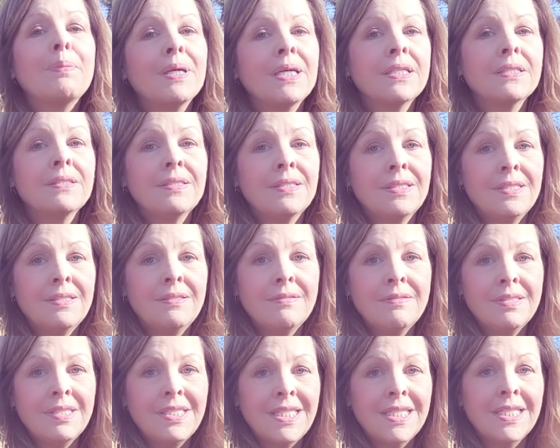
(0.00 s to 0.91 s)
but
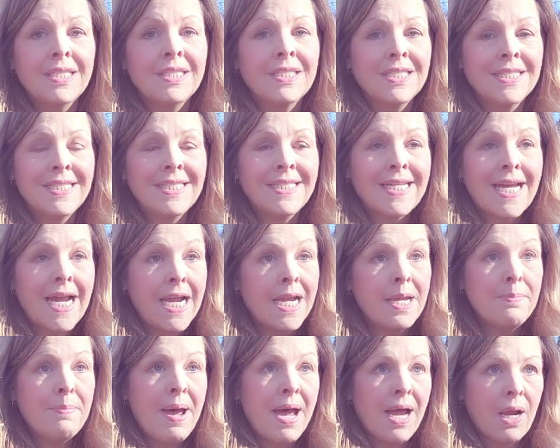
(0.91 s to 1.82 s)
didn't tie
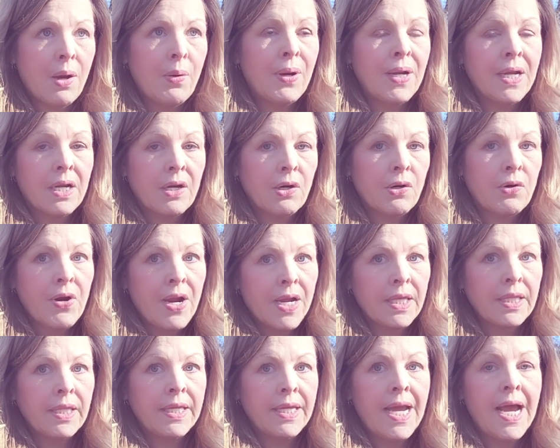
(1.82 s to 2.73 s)
it back quite
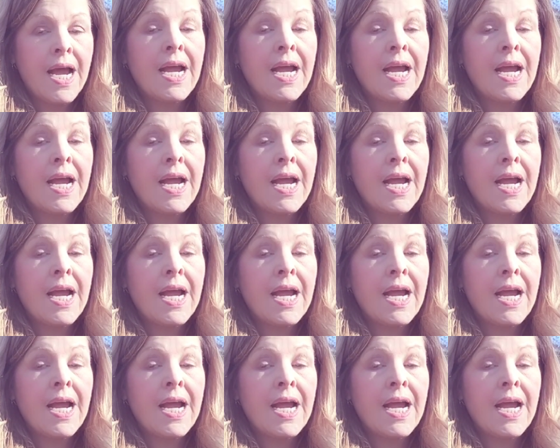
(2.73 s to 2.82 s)
correctly.